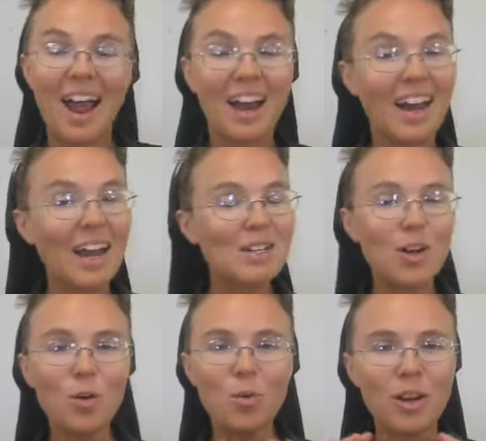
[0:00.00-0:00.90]
And I
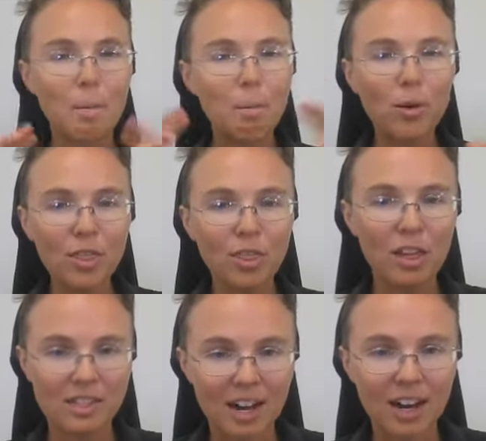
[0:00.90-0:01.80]
don't want to put
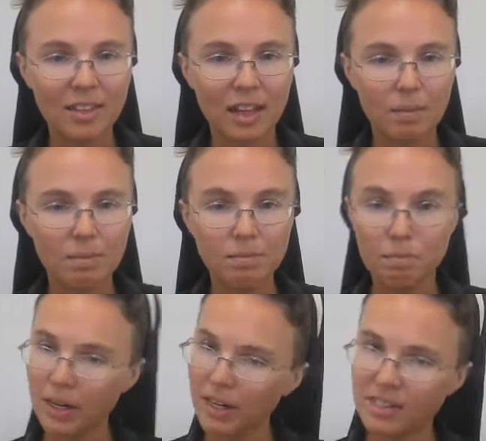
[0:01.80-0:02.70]
things on them,
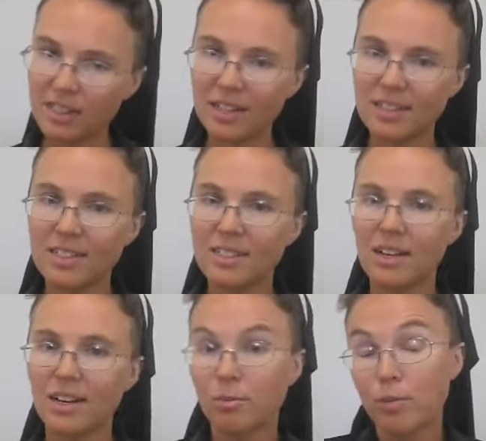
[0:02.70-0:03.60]
but it's it's
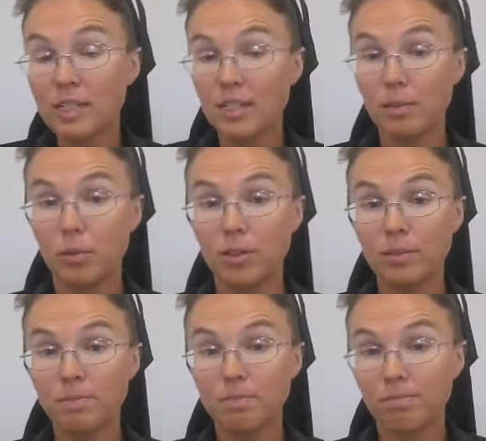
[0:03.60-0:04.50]
a
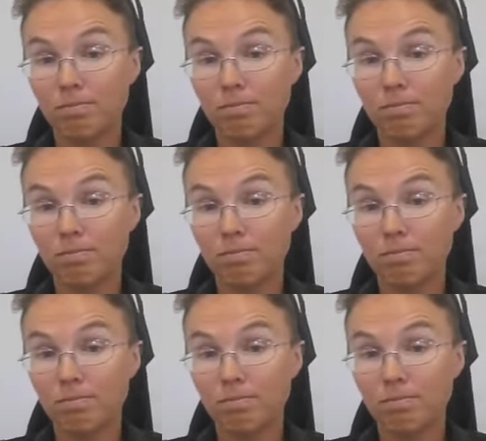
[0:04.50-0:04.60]
reasonable